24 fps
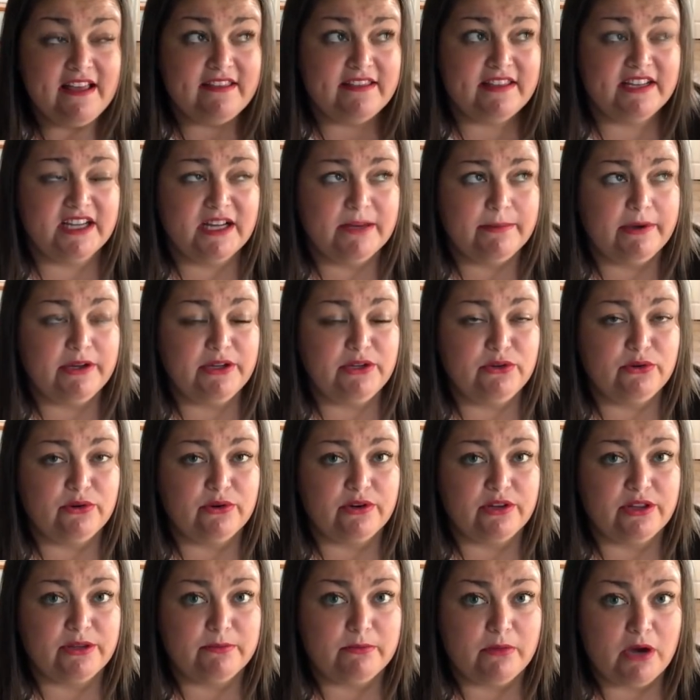Think about you go
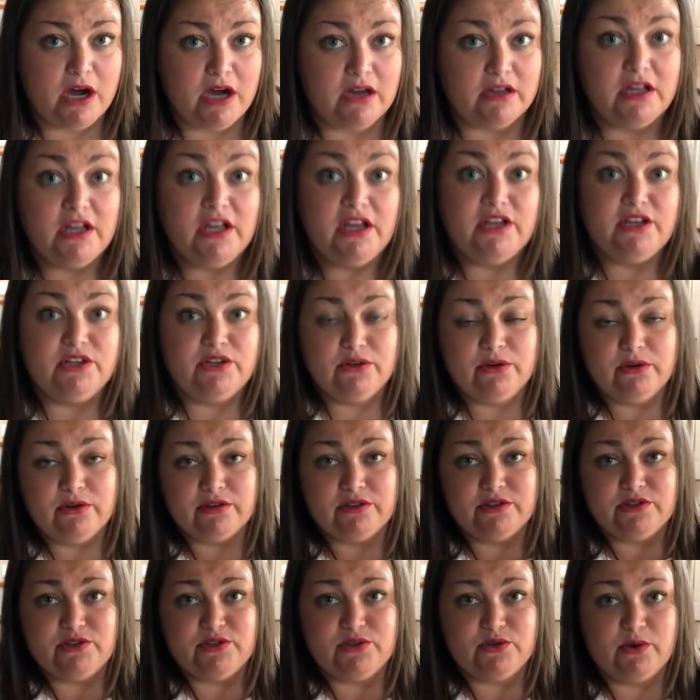to the mall, you go to
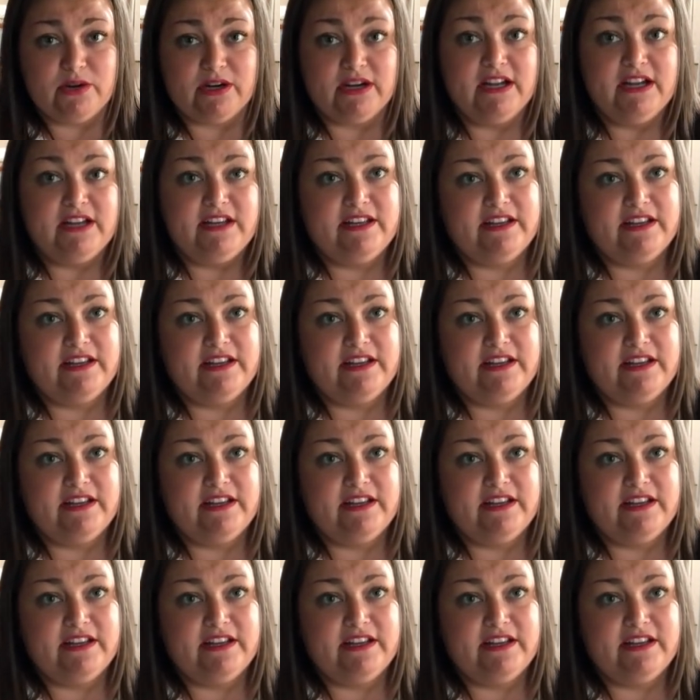the store,